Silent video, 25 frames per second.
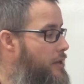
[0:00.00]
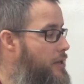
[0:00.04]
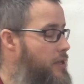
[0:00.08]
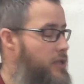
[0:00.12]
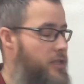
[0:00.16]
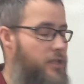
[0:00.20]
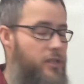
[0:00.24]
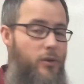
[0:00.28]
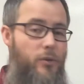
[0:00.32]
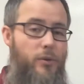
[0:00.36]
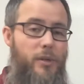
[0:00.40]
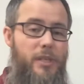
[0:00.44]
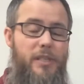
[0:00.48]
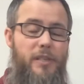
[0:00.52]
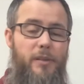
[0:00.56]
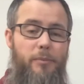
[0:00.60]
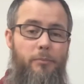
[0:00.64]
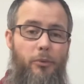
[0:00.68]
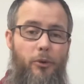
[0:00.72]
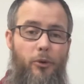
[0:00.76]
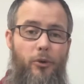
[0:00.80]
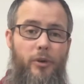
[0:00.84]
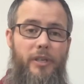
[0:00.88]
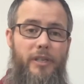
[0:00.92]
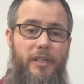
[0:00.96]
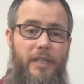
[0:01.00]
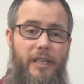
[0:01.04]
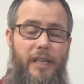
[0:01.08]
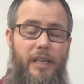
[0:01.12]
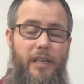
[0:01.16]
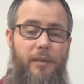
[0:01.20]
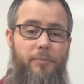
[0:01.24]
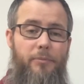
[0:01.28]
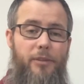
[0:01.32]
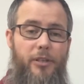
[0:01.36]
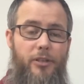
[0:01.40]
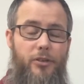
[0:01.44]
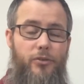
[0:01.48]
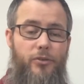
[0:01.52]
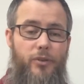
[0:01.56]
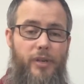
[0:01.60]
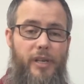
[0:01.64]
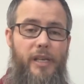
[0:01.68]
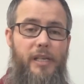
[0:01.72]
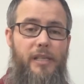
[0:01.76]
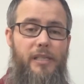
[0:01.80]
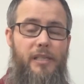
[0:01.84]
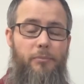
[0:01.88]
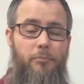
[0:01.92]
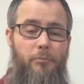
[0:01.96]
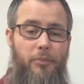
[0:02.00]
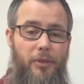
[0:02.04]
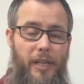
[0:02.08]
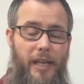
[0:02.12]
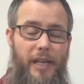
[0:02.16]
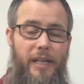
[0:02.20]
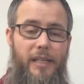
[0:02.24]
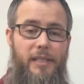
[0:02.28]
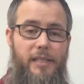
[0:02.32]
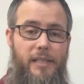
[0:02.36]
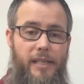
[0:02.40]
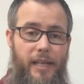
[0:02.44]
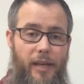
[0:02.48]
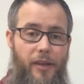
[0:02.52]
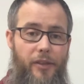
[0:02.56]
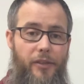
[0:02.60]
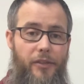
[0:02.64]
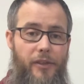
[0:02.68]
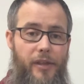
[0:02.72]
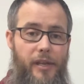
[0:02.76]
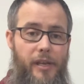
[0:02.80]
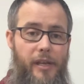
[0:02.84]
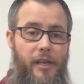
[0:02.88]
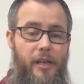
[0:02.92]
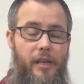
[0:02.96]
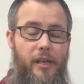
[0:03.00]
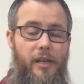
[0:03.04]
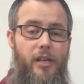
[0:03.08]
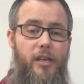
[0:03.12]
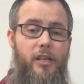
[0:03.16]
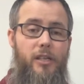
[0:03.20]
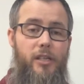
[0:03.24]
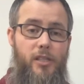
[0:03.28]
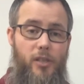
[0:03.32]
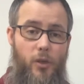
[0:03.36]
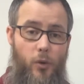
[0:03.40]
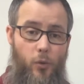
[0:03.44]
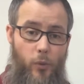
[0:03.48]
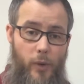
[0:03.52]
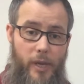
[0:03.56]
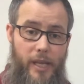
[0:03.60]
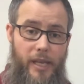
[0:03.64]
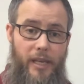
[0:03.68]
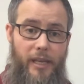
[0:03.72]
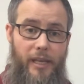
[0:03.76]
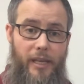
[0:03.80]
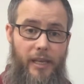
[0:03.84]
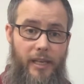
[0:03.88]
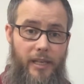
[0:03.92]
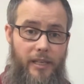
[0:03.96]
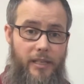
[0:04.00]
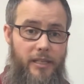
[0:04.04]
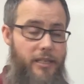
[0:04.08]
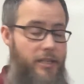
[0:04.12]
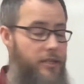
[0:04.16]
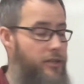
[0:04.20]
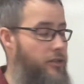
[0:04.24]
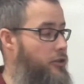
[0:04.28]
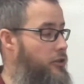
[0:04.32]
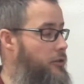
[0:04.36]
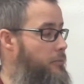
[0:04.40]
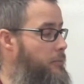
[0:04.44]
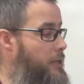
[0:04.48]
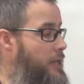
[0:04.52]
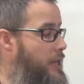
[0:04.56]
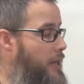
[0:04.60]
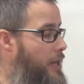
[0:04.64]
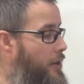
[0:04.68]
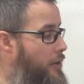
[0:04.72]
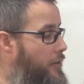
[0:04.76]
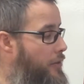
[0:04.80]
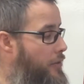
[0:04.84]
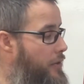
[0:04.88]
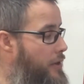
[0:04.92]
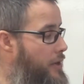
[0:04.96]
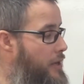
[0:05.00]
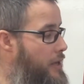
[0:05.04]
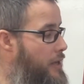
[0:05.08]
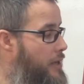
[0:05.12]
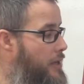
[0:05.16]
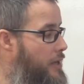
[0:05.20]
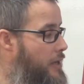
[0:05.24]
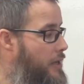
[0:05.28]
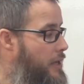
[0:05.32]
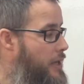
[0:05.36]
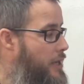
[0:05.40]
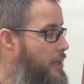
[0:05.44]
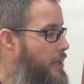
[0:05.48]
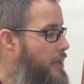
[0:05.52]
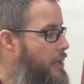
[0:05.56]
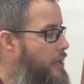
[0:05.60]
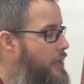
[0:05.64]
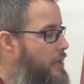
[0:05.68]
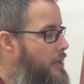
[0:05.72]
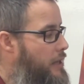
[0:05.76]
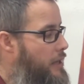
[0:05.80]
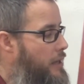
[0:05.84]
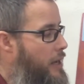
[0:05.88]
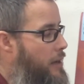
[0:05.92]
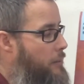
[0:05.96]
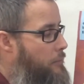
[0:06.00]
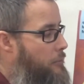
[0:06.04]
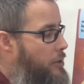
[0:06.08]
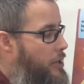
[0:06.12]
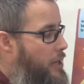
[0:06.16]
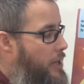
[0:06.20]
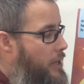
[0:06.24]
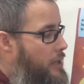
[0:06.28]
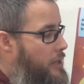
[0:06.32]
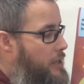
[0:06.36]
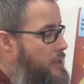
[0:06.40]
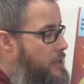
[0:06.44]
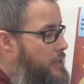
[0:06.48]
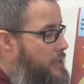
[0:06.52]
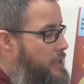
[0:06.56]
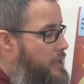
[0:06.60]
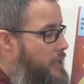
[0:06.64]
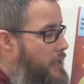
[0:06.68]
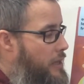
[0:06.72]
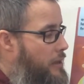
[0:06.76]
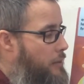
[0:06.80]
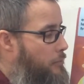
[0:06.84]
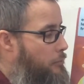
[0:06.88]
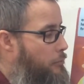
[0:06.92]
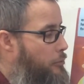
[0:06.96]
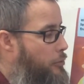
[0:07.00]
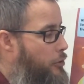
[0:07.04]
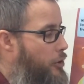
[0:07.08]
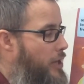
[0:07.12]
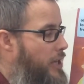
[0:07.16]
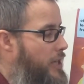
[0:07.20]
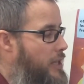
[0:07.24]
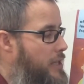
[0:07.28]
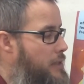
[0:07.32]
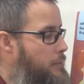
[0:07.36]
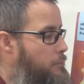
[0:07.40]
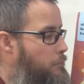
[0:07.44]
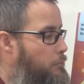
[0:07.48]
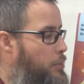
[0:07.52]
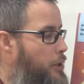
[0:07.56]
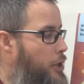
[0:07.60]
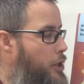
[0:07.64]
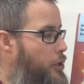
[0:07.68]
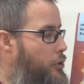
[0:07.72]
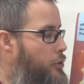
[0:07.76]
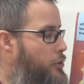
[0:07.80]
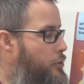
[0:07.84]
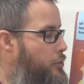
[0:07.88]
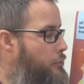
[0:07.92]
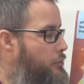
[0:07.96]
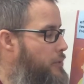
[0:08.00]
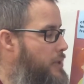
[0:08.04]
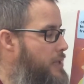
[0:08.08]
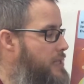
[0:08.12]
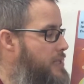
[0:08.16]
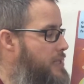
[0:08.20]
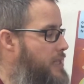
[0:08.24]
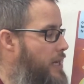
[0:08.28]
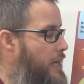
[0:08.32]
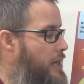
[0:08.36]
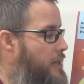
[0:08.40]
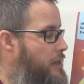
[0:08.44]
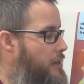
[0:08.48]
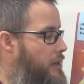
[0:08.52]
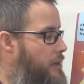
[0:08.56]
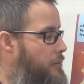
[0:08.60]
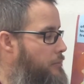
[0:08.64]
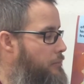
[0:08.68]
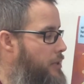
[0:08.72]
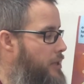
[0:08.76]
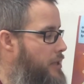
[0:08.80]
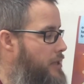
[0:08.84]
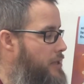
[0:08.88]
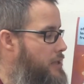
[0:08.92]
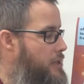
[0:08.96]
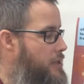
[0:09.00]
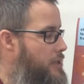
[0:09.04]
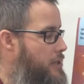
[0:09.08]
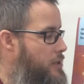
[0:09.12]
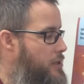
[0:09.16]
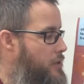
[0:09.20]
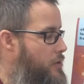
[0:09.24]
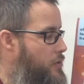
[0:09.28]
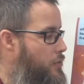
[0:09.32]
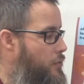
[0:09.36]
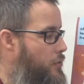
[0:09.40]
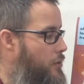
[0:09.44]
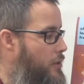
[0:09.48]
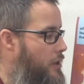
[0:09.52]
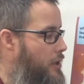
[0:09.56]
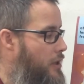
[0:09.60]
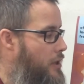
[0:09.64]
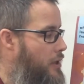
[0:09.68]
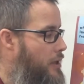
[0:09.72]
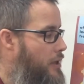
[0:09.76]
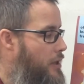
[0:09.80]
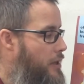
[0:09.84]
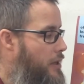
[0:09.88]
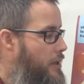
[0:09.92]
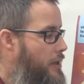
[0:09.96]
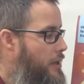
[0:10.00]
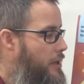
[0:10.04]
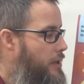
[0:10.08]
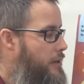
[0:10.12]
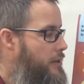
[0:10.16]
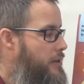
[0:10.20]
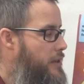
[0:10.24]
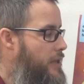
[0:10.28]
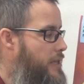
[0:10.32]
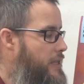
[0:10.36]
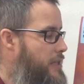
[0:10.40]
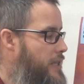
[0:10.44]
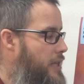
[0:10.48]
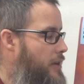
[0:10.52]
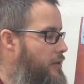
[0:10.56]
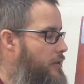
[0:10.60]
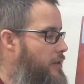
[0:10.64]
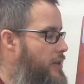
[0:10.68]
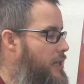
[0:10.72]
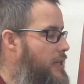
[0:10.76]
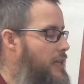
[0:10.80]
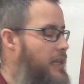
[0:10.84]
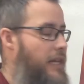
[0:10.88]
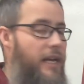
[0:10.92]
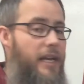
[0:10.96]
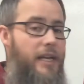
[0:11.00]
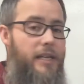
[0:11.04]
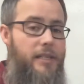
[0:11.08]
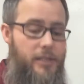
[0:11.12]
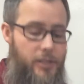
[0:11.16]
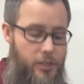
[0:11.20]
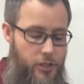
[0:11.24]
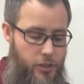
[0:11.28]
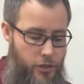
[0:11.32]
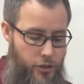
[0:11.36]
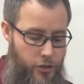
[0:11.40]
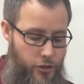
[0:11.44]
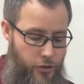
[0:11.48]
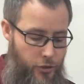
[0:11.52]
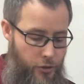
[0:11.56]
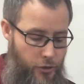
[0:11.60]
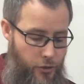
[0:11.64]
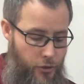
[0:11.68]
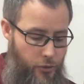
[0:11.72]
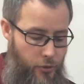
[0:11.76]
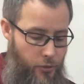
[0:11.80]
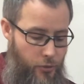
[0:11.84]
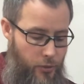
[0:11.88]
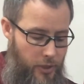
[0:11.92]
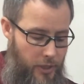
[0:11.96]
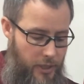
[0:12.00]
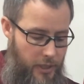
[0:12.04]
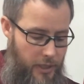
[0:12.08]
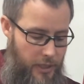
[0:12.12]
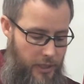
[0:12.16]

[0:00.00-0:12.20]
So it's important to keep the trees and plants healthy so we can continue to be healthy. Gabriella's team brings blue recycling bins to school. They tell the class to